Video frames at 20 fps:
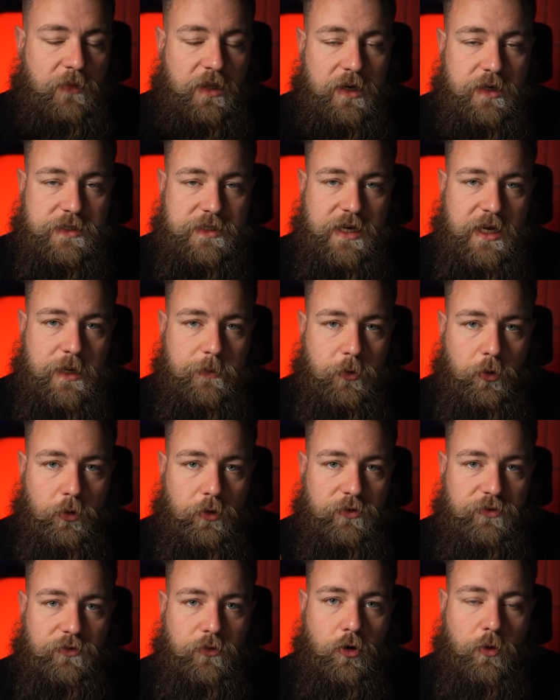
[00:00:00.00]
a table or a
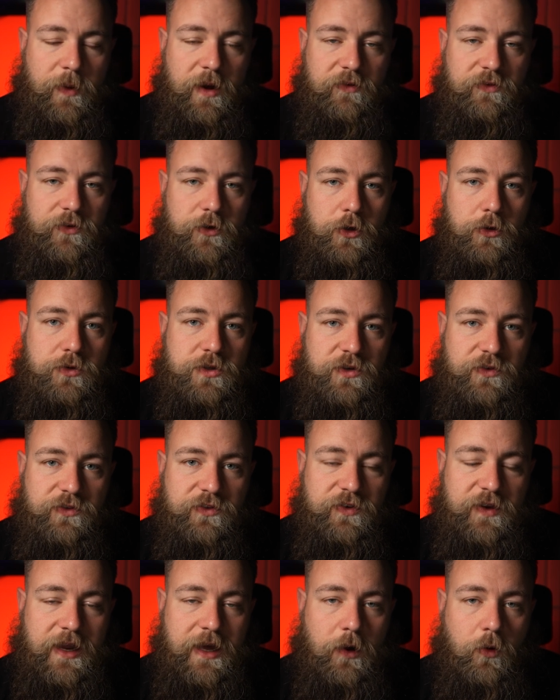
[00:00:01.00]
format for you to
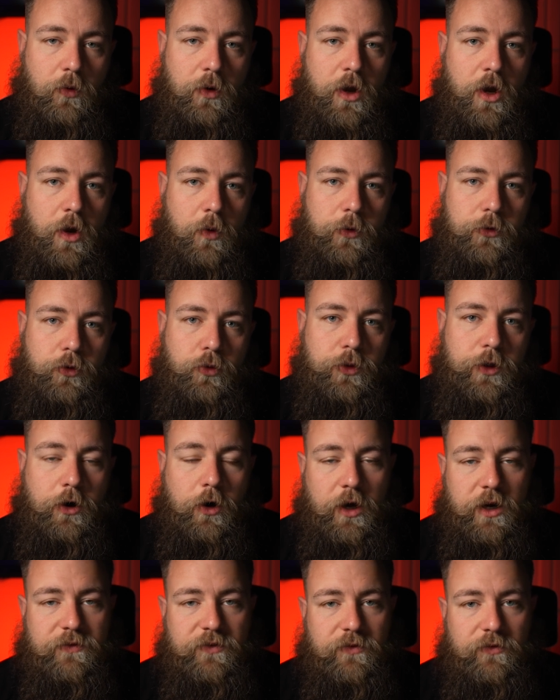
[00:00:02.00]
fill out with all the
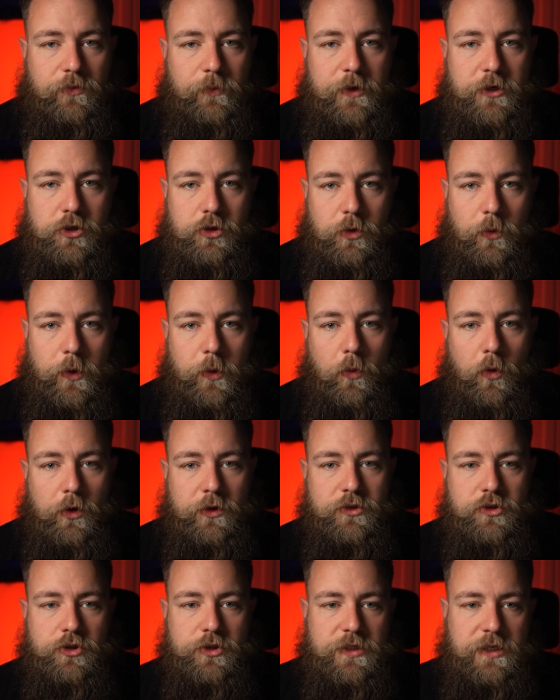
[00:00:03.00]
kind of information that we
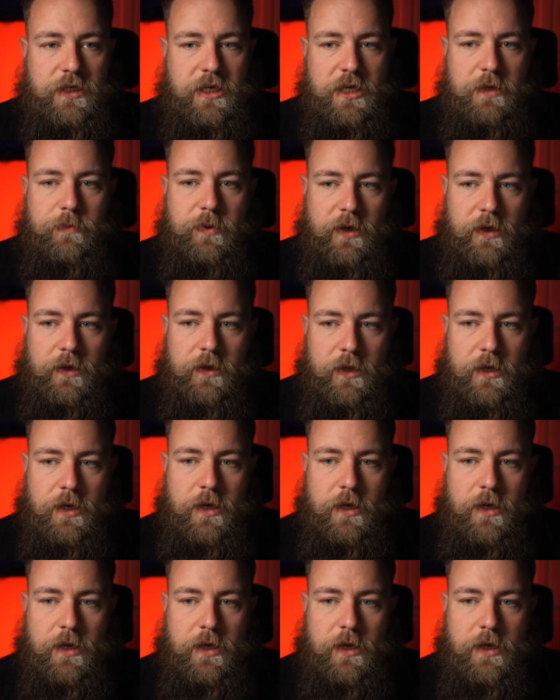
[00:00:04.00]
want, just to keep it